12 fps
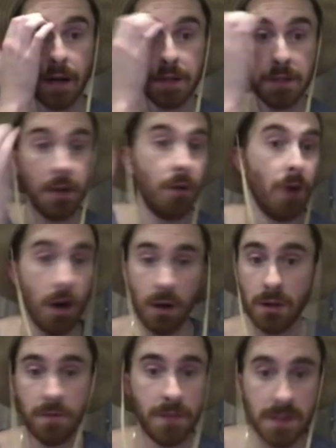know
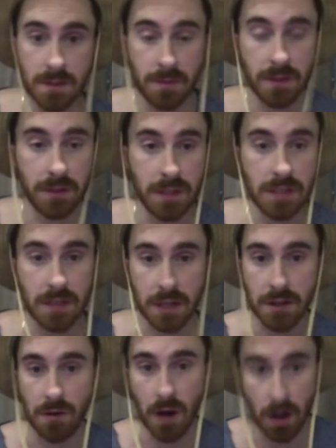all of his abilities, I
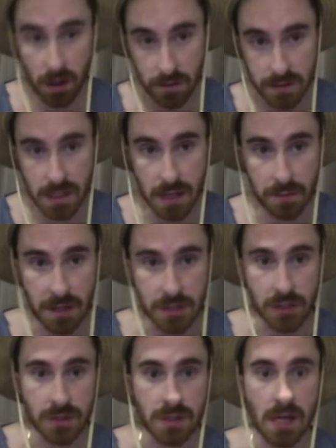know all of his
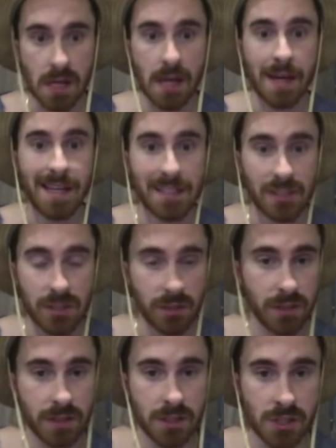animations, it still
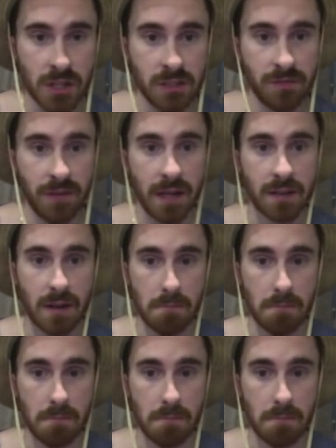doesn't change the fact that